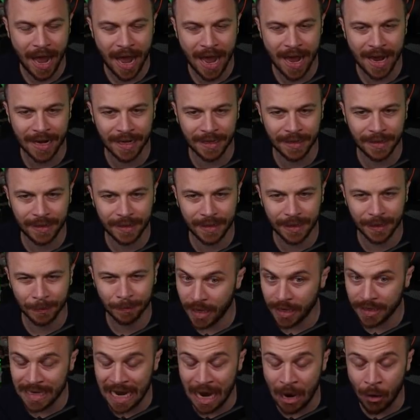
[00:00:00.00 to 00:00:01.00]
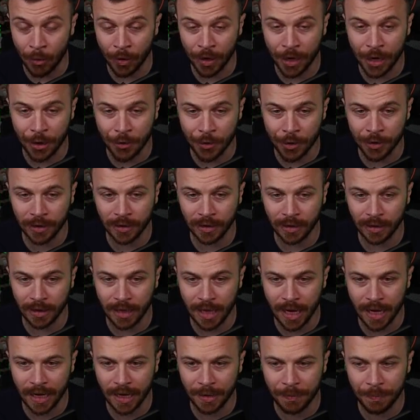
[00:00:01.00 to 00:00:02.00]
And that's our current
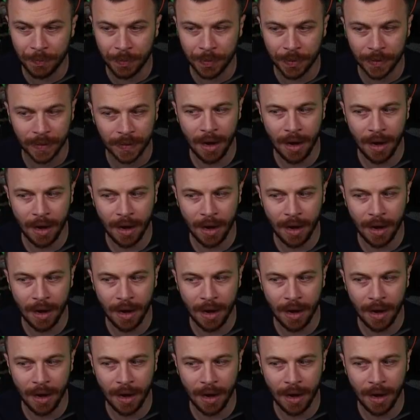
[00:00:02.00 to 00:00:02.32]
lineup.